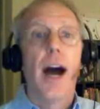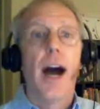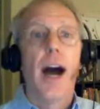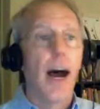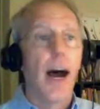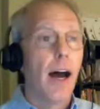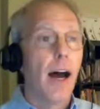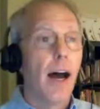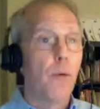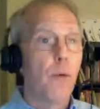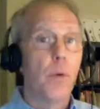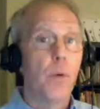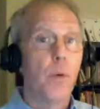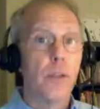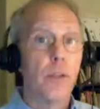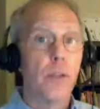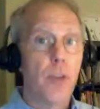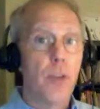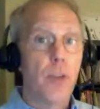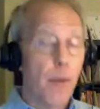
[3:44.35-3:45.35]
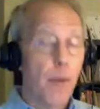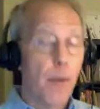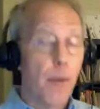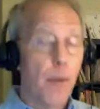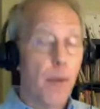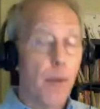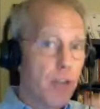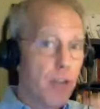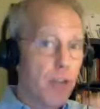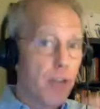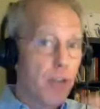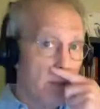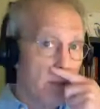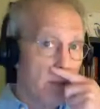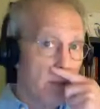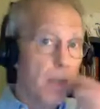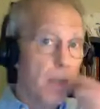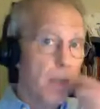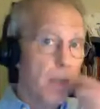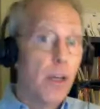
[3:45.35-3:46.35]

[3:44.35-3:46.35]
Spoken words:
I want to share some